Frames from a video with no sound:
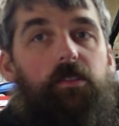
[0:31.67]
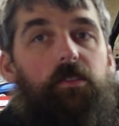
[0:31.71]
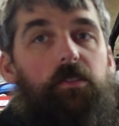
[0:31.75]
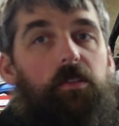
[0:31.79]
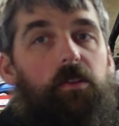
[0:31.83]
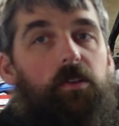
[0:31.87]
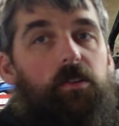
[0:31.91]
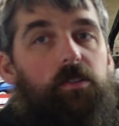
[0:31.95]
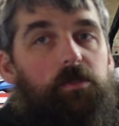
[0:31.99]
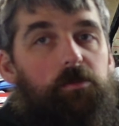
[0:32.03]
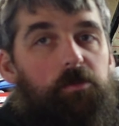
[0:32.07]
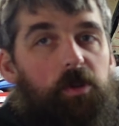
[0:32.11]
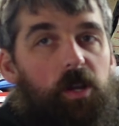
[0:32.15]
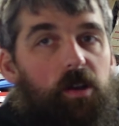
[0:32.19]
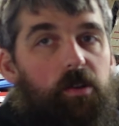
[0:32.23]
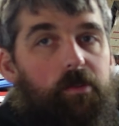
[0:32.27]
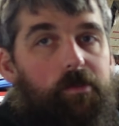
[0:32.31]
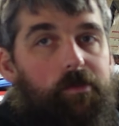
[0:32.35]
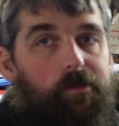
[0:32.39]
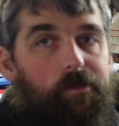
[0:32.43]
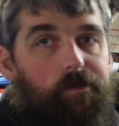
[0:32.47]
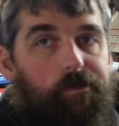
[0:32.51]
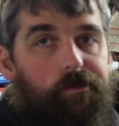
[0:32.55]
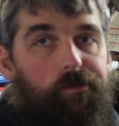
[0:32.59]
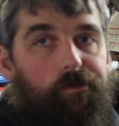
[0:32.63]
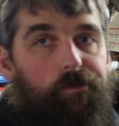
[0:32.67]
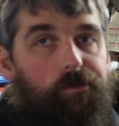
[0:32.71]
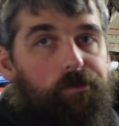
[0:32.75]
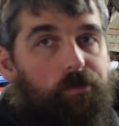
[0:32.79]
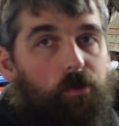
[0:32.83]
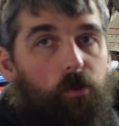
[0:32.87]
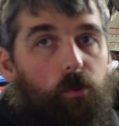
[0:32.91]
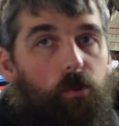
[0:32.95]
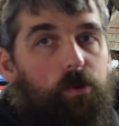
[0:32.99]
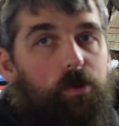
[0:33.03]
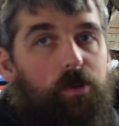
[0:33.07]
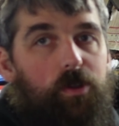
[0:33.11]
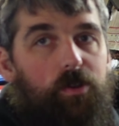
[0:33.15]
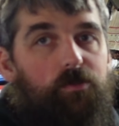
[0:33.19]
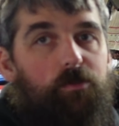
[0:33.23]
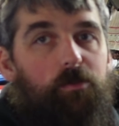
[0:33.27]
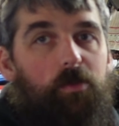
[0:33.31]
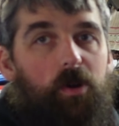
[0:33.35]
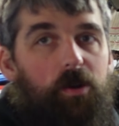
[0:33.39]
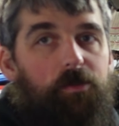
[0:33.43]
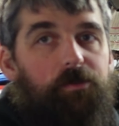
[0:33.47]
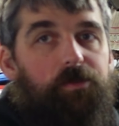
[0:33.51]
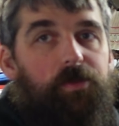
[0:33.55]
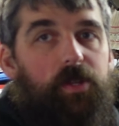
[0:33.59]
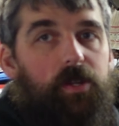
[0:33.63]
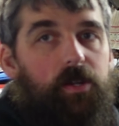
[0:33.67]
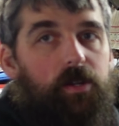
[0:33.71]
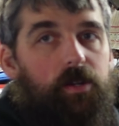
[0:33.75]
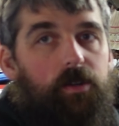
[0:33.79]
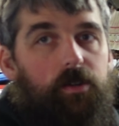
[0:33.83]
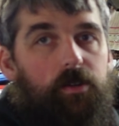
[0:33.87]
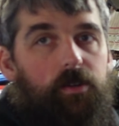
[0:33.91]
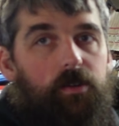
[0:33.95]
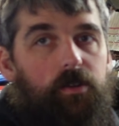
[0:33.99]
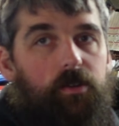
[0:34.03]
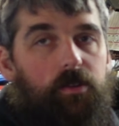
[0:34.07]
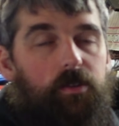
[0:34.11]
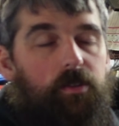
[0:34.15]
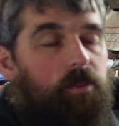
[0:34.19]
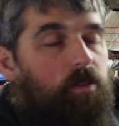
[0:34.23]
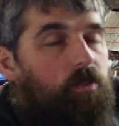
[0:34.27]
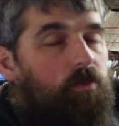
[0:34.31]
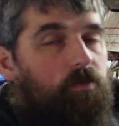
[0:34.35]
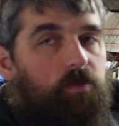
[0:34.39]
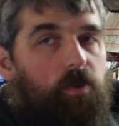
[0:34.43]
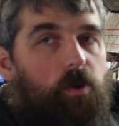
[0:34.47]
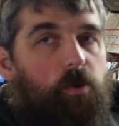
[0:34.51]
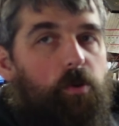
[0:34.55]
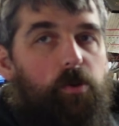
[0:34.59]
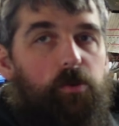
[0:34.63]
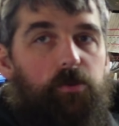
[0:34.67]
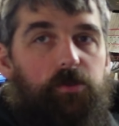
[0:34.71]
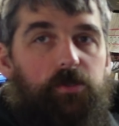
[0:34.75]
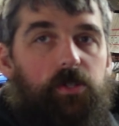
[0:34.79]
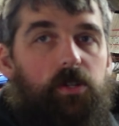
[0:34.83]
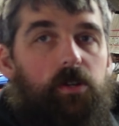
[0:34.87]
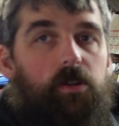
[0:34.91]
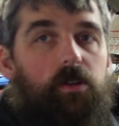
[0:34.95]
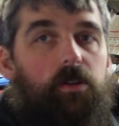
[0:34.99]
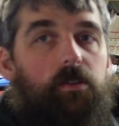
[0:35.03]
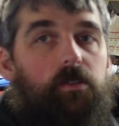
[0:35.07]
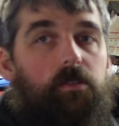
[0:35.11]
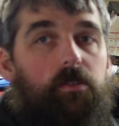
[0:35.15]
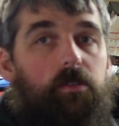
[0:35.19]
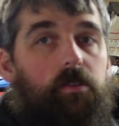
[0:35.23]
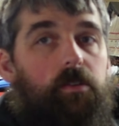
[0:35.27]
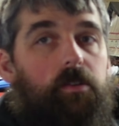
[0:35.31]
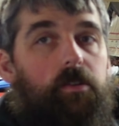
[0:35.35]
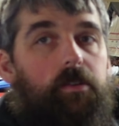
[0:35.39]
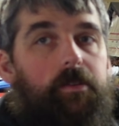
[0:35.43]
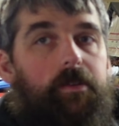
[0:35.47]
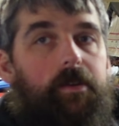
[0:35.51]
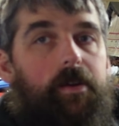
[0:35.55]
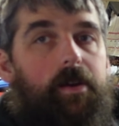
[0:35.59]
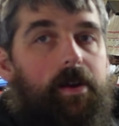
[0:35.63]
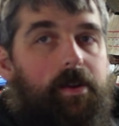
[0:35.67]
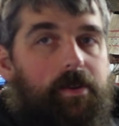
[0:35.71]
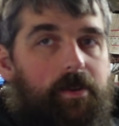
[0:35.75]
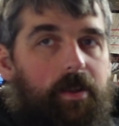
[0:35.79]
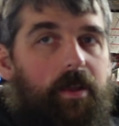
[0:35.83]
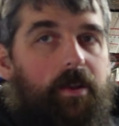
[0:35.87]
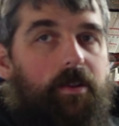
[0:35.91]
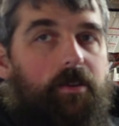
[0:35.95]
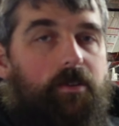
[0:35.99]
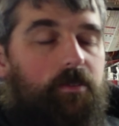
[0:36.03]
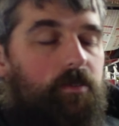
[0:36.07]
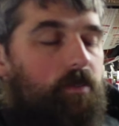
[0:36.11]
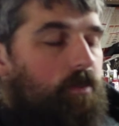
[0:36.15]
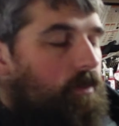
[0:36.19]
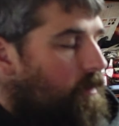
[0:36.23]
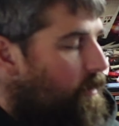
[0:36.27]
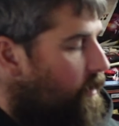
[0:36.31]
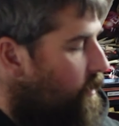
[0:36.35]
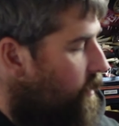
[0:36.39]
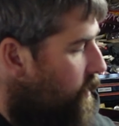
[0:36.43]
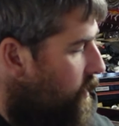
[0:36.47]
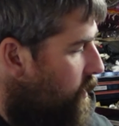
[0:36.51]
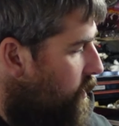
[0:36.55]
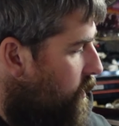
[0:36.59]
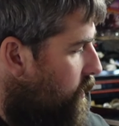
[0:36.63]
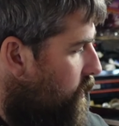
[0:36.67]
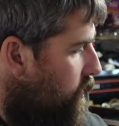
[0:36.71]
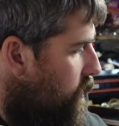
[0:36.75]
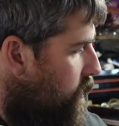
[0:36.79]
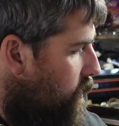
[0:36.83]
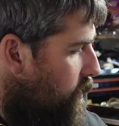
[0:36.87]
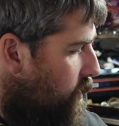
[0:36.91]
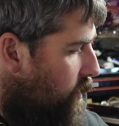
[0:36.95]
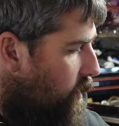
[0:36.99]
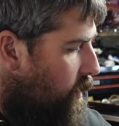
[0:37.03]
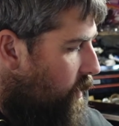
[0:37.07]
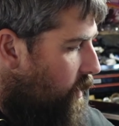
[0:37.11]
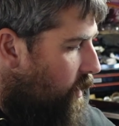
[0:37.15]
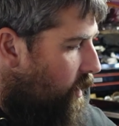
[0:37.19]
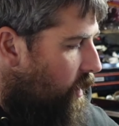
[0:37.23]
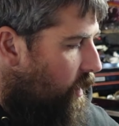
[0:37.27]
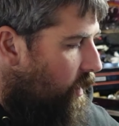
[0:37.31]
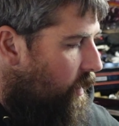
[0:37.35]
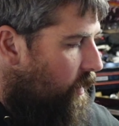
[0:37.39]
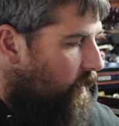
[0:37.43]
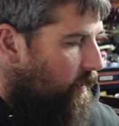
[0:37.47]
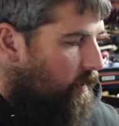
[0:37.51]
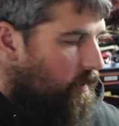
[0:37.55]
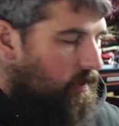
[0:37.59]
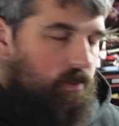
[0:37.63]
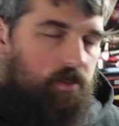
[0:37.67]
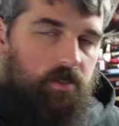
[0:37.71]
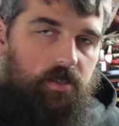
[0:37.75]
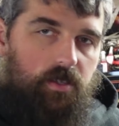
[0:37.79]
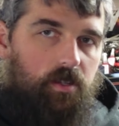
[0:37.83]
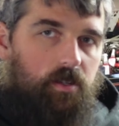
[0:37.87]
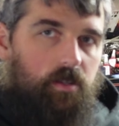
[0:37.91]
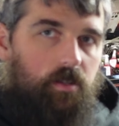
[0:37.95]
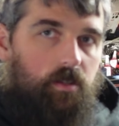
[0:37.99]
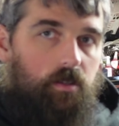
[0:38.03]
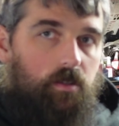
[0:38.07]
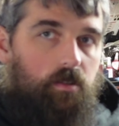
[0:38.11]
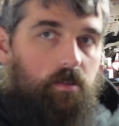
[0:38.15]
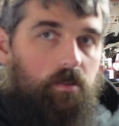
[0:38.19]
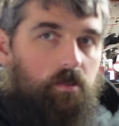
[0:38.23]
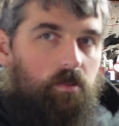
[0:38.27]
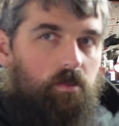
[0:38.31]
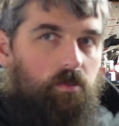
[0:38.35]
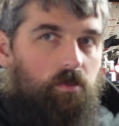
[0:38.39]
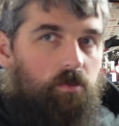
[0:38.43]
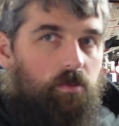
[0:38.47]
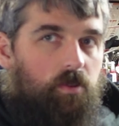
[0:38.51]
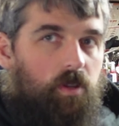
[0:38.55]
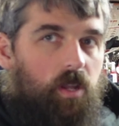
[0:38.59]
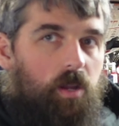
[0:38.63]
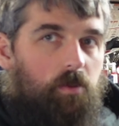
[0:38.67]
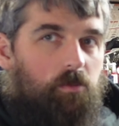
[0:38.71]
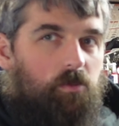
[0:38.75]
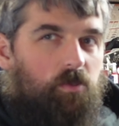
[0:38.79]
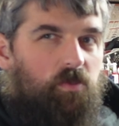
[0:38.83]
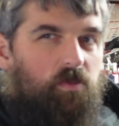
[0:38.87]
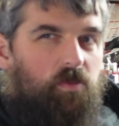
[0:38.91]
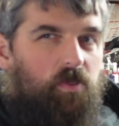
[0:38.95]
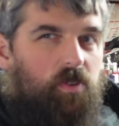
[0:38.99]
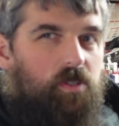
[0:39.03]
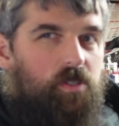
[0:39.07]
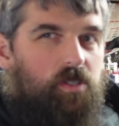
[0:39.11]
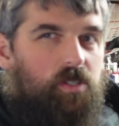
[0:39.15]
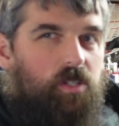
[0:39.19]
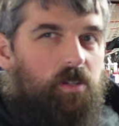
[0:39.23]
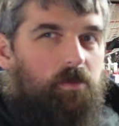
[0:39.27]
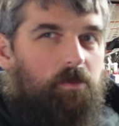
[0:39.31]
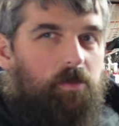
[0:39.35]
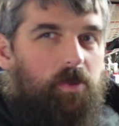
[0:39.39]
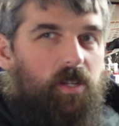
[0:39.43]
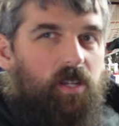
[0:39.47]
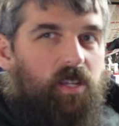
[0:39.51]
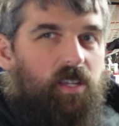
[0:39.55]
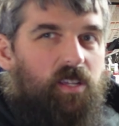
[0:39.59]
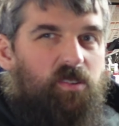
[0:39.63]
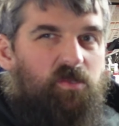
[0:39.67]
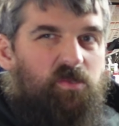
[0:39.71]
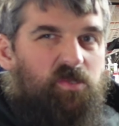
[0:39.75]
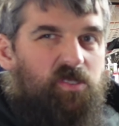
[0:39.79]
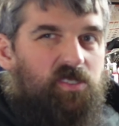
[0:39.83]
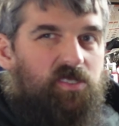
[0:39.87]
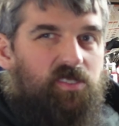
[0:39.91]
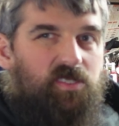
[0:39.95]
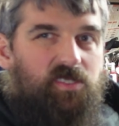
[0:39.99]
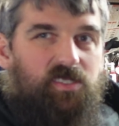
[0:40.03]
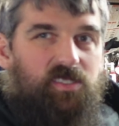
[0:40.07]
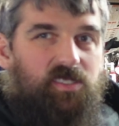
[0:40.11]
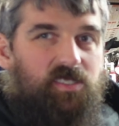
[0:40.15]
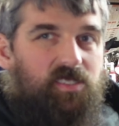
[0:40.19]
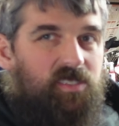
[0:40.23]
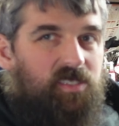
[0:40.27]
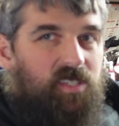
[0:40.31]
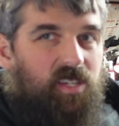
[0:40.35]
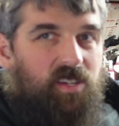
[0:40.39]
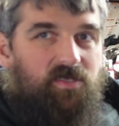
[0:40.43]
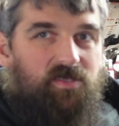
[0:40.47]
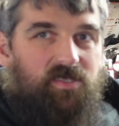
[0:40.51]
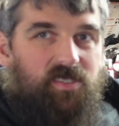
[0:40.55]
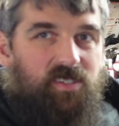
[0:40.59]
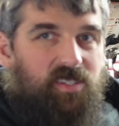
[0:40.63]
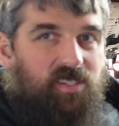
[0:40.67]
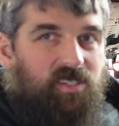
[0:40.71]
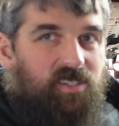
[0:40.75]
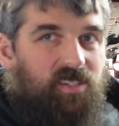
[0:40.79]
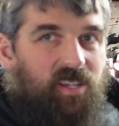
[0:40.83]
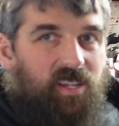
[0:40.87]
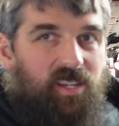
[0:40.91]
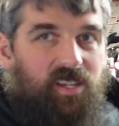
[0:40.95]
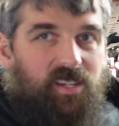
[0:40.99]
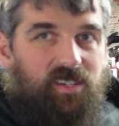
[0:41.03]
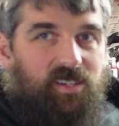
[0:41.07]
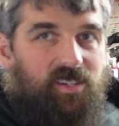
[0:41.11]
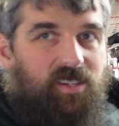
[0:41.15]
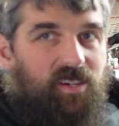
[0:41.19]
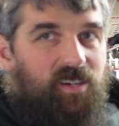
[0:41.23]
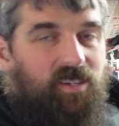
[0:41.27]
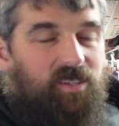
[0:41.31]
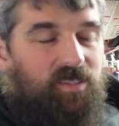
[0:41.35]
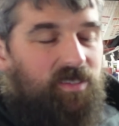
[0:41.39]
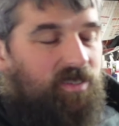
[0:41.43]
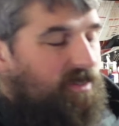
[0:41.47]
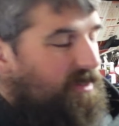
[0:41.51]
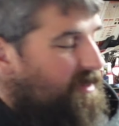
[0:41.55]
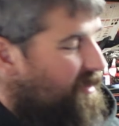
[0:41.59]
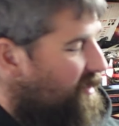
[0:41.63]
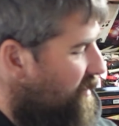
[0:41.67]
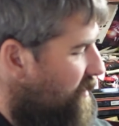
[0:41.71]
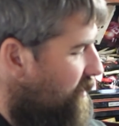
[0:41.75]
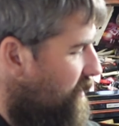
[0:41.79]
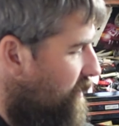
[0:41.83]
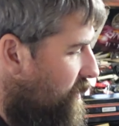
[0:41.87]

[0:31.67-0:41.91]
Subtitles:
There's about 40 of them up there. The photos are identical. I think this thing came with free shipping and it was $78.